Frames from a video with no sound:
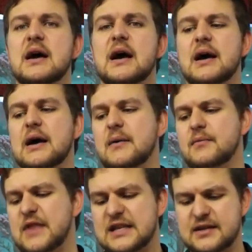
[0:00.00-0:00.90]

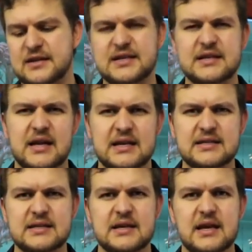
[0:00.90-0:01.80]
That's going to sit
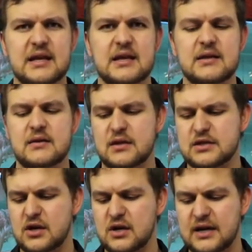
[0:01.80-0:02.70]
nicely in the
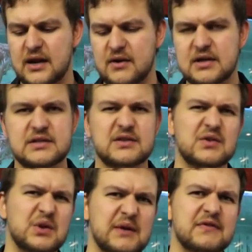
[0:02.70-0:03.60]
target areas.
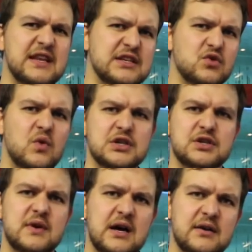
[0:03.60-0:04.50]
If it needs to
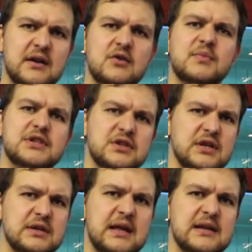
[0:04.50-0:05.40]
wash around a little bit, you
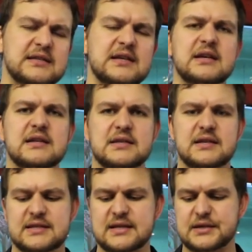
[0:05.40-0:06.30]
can get a sinker, it's
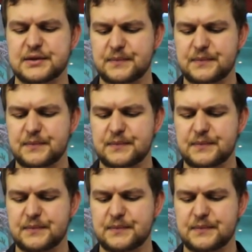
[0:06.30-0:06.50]
going to sit.